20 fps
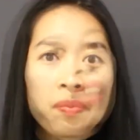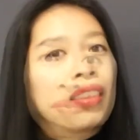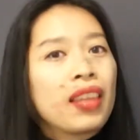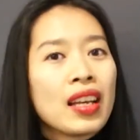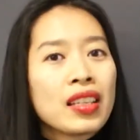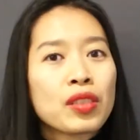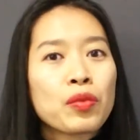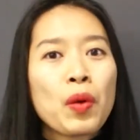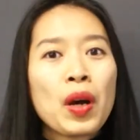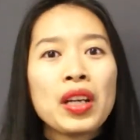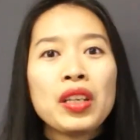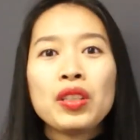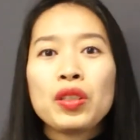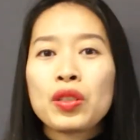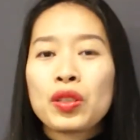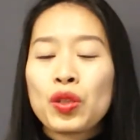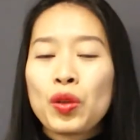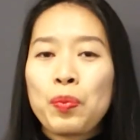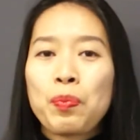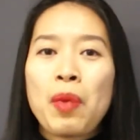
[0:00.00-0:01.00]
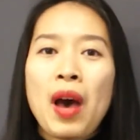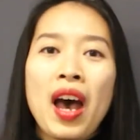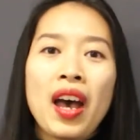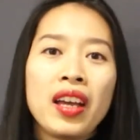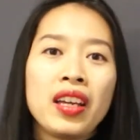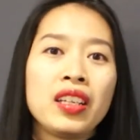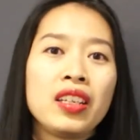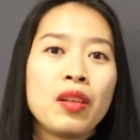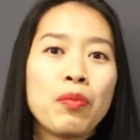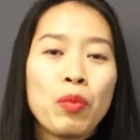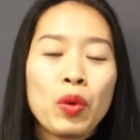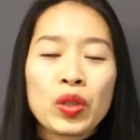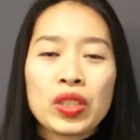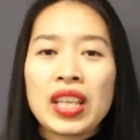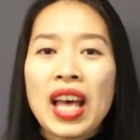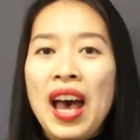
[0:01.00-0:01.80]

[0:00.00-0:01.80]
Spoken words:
That's why you should pay the most